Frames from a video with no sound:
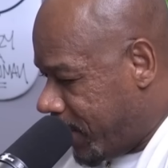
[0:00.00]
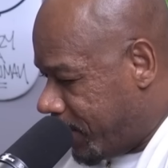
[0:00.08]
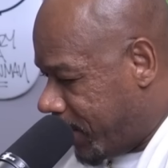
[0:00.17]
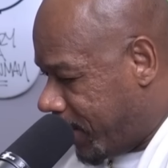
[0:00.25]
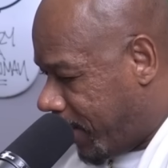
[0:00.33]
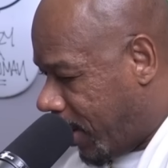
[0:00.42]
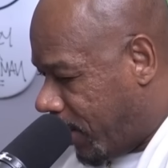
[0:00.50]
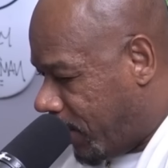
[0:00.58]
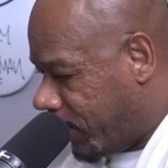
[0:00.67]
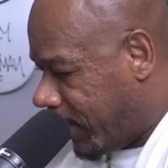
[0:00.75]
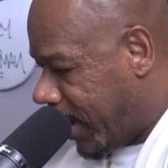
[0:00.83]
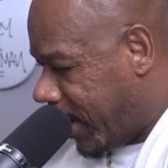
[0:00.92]
But in my
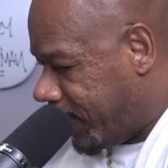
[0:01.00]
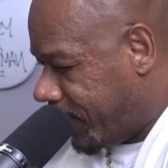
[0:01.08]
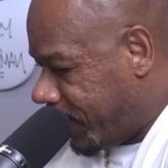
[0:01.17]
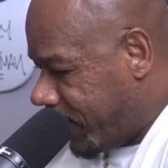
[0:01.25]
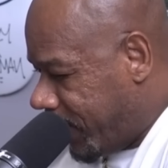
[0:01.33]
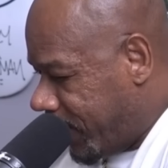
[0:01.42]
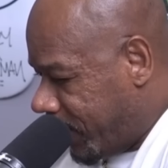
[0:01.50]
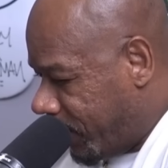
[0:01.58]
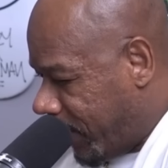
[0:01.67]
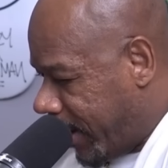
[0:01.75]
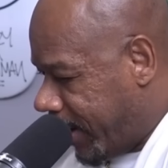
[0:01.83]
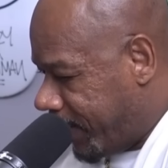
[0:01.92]
whole life,
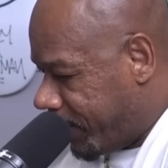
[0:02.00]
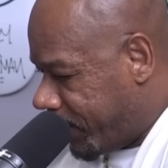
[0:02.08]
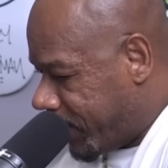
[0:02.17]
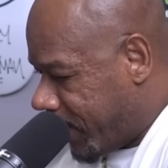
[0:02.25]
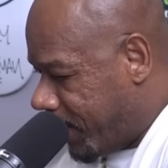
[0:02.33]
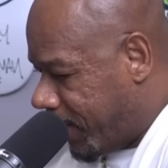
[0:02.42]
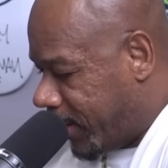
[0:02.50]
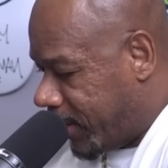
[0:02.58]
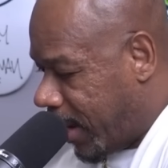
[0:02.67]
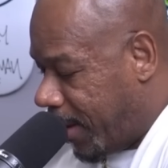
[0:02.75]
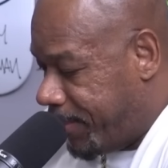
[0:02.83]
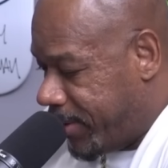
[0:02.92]
right, in my,
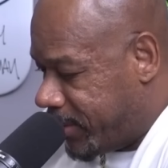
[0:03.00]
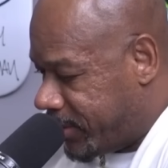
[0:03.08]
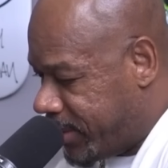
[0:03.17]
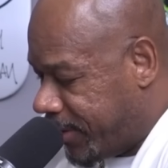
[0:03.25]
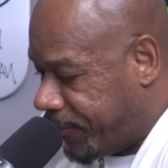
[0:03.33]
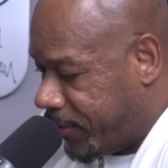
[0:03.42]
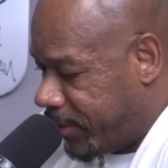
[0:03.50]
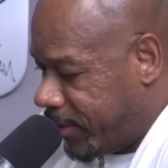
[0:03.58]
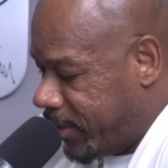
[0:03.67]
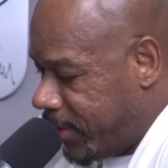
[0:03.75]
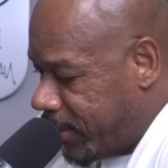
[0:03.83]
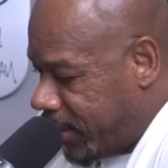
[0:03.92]
I've been different
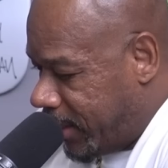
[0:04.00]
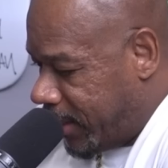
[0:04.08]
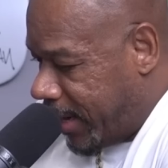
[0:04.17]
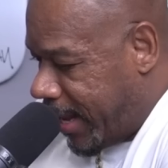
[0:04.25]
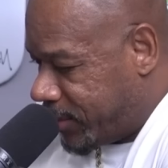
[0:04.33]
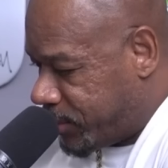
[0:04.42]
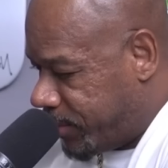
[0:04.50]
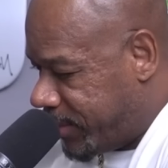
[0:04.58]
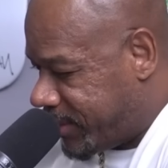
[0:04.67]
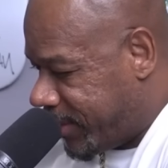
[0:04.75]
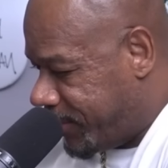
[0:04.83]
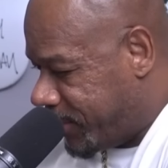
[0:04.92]
in the last
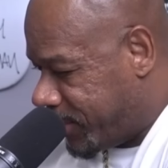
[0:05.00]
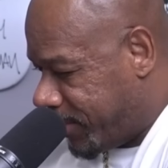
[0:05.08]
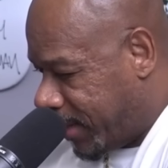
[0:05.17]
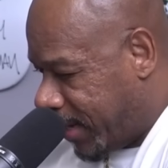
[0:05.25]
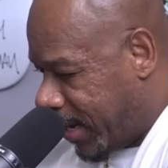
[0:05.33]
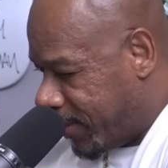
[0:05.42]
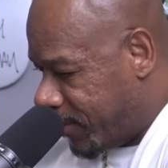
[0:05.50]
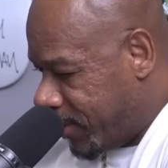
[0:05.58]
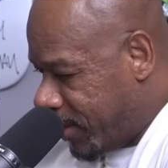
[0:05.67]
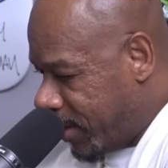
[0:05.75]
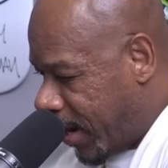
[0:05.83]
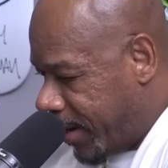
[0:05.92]
27 years of my life.
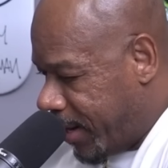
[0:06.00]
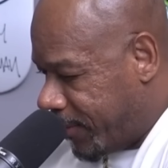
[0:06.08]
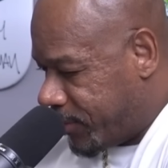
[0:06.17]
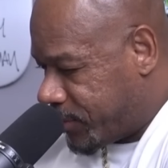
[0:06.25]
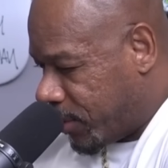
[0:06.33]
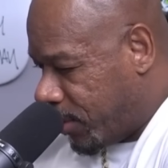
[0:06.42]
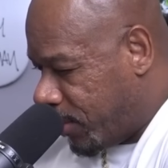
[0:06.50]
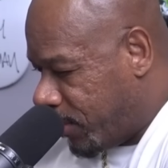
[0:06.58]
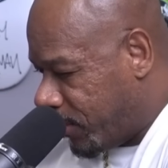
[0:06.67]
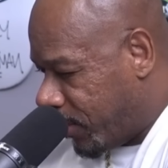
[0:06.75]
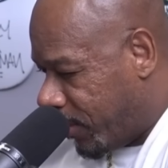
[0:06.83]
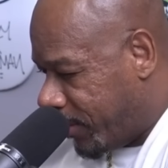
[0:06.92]
I never
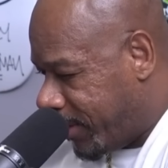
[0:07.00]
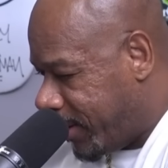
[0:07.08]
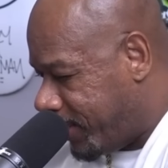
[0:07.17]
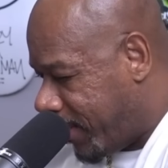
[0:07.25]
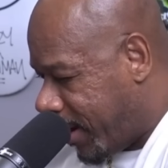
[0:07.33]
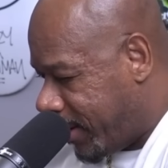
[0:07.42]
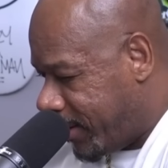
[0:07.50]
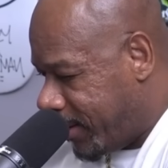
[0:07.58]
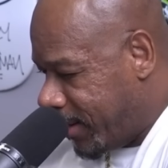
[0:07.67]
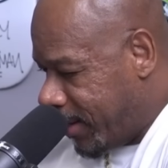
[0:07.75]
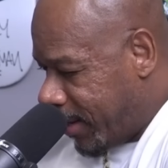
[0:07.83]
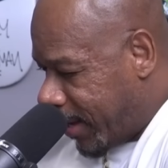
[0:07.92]
told on anybody,
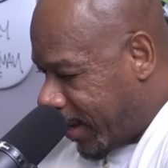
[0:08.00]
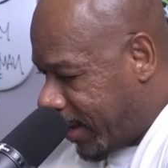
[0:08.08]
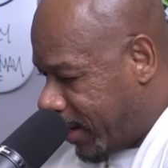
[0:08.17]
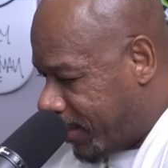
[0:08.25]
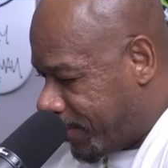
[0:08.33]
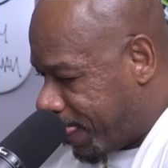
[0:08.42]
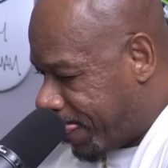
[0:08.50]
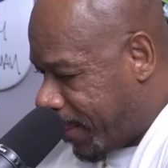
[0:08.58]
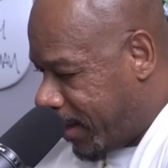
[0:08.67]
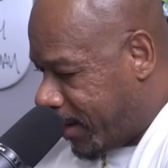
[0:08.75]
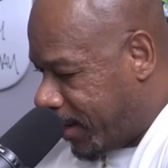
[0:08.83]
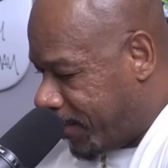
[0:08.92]
and I'm
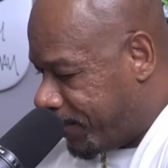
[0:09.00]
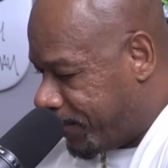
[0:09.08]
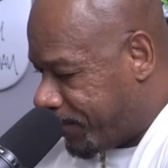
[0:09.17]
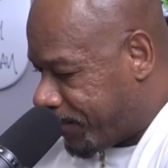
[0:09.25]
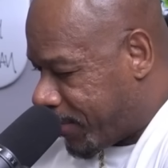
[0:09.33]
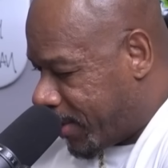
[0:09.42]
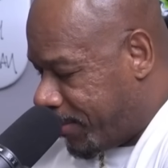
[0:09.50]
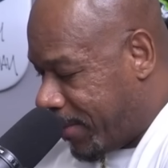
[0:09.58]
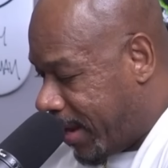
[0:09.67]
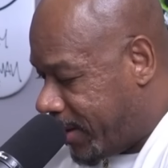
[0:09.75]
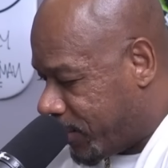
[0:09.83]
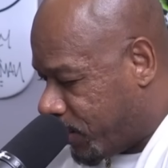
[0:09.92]
and I'm
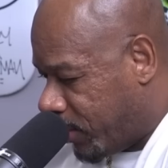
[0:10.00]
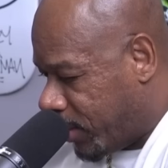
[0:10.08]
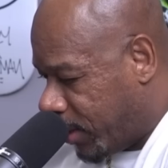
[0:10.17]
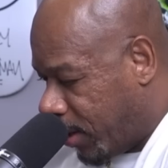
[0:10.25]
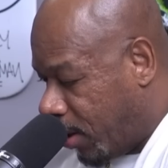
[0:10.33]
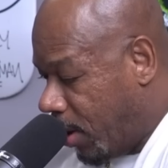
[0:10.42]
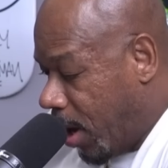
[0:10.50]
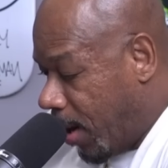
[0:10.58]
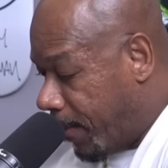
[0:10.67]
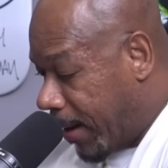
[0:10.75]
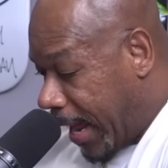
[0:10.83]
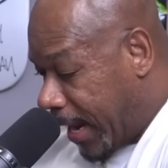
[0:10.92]
not in the court of law.
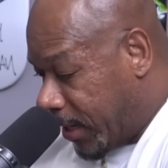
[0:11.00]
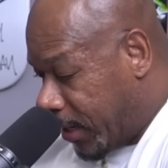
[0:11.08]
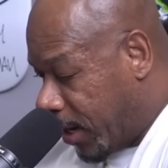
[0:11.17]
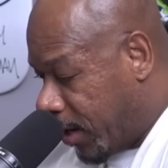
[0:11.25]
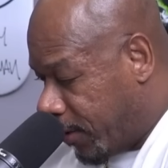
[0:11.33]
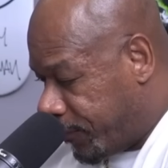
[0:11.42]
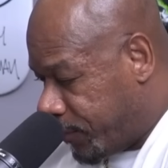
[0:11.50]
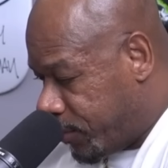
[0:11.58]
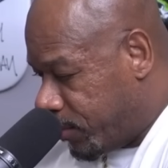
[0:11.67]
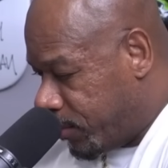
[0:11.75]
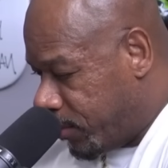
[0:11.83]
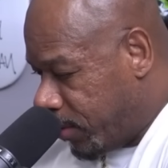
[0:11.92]
But I love
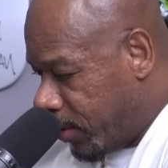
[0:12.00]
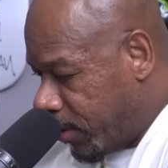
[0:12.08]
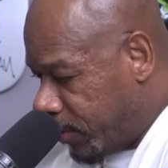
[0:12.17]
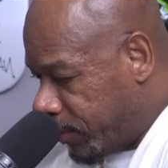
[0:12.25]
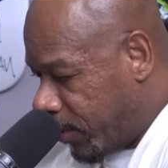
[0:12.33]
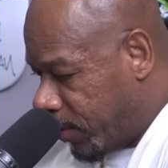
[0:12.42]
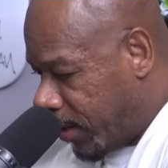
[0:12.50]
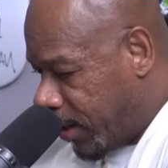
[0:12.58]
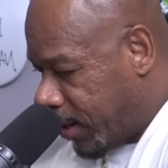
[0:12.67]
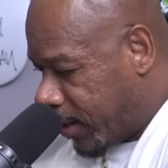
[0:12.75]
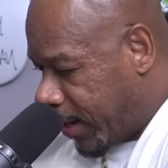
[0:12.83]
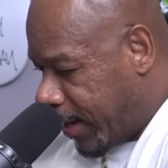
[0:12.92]
you though,
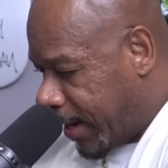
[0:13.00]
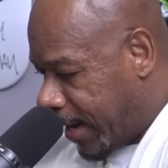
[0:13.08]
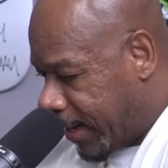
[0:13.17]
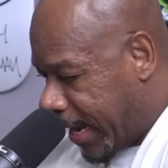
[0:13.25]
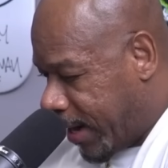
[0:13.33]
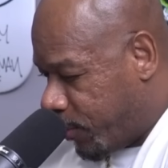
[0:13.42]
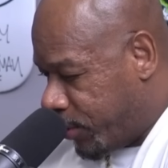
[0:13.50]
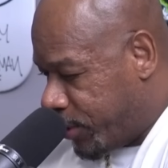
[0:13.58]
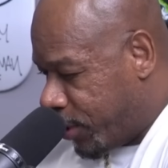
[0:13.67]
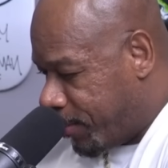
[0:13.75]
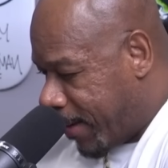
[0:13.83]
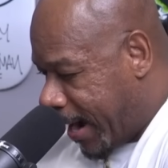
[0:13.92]
Aunt, and I like where
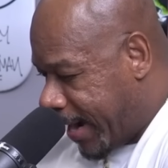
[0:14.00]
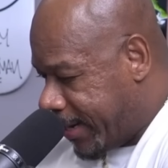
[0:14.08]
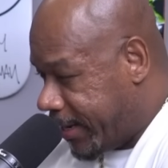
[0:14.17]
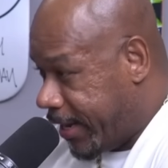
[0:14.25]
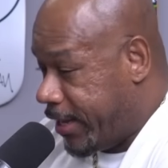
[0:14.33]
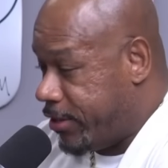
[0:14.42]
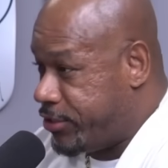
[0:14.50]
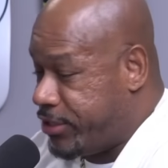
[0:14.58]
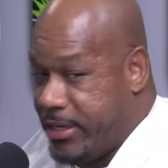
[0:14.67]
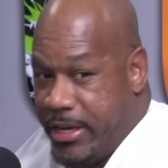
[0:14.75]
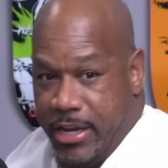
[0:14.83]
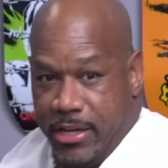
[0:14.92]
your mind and
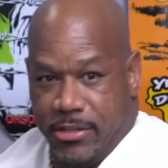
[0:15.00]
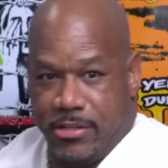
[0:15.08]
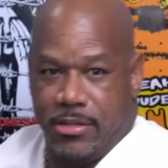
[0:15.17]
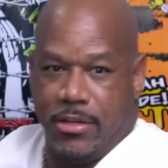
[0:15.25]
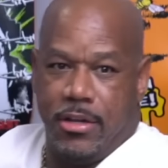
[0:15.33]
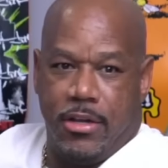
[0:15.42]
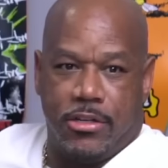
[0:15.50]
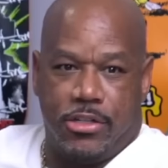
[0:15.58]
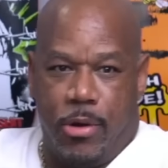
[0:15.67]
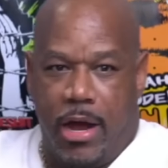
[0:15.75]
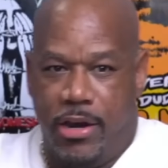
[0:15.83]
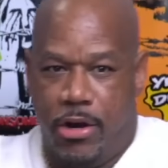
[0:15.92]
energy is.
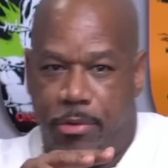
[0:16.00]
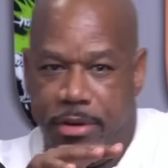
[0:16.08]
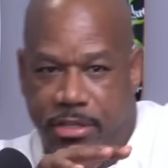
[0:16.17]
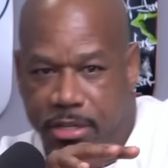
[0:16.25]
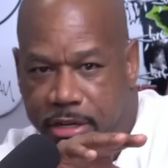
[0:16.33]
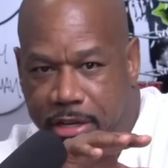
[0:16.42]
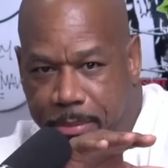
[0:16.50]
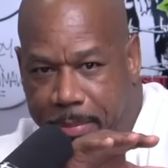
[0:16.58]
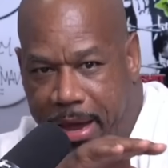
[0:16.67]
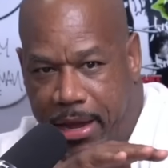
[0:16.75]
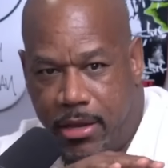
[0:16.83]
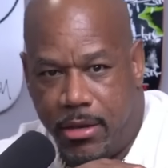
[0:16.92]
So I know he took the bait.